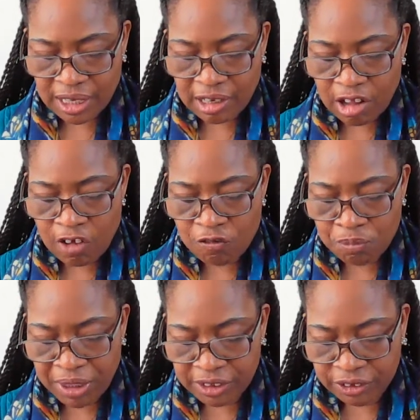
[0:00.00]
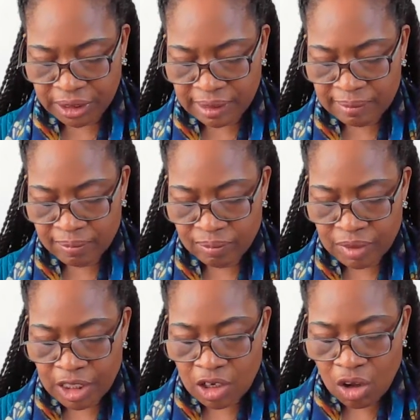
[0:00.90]
king of Persia,
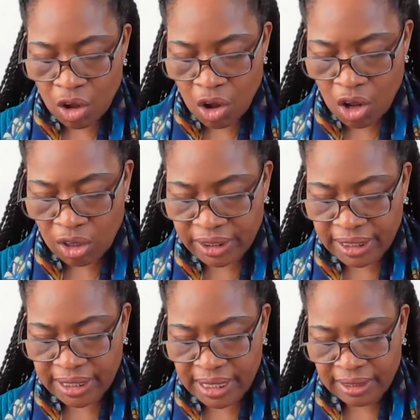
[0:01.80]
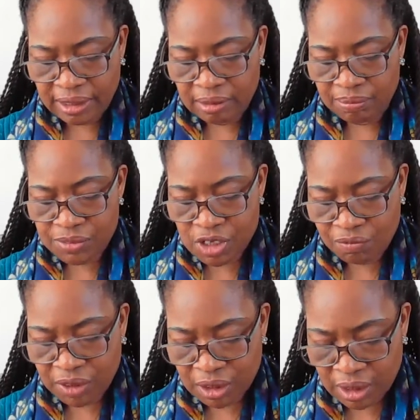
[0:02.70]
all the kingdoms
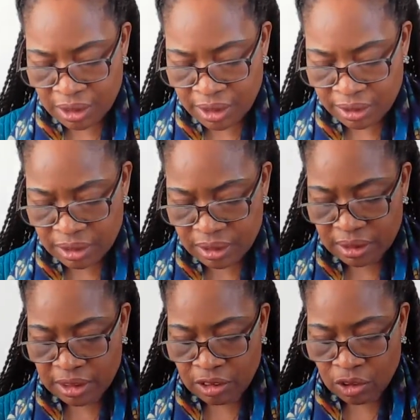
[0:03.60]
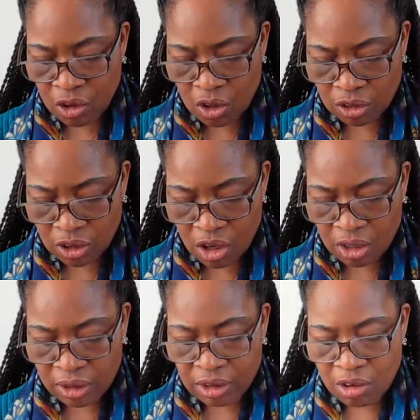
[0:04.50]
of the earth the Lord
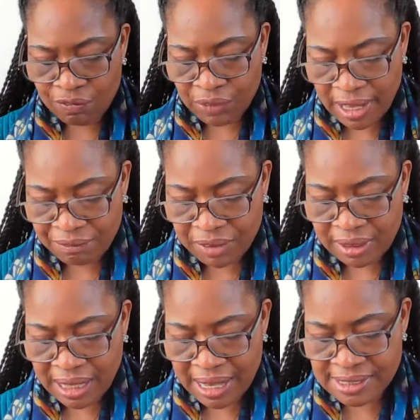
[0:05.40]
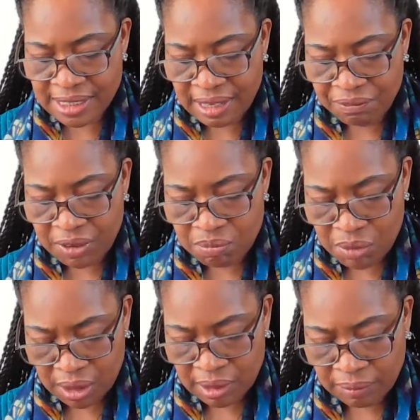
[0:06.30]
God of heaven has given
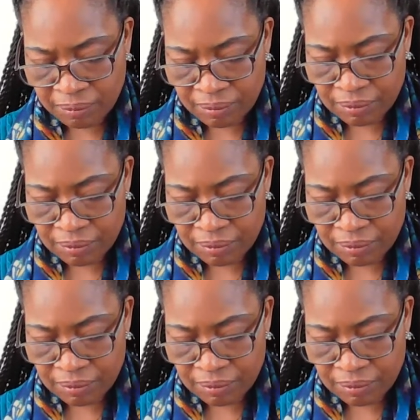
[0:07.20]
me,